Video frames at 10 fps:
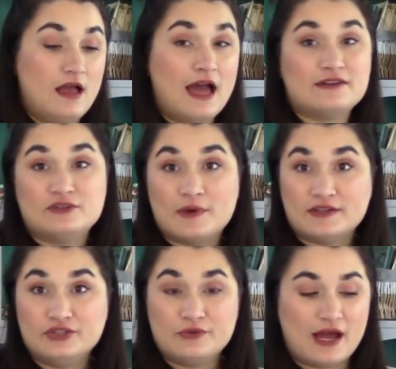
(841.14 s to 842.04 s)
I don't know
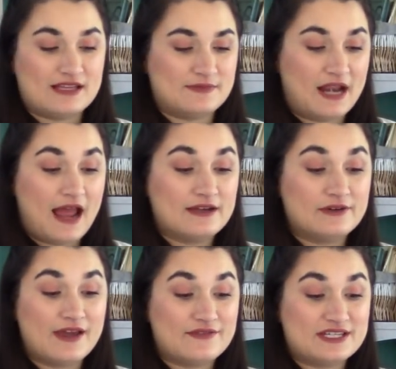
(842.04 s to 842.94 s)
about you guys, but I
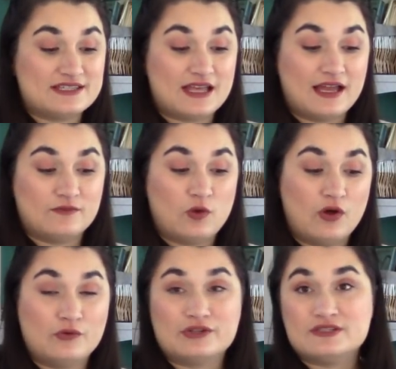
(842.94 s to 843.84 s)
don't have a design
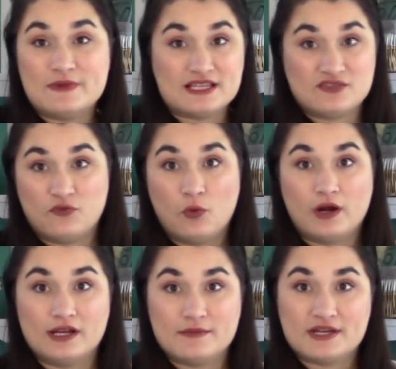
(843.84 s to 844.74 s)
wall or space
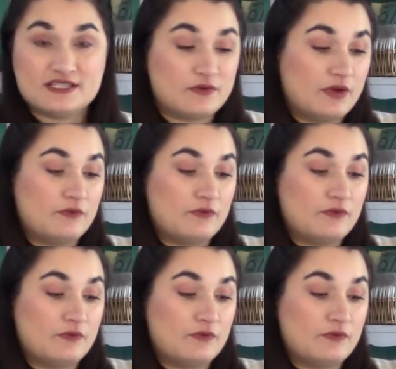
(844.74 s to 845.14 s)
for it in my sewing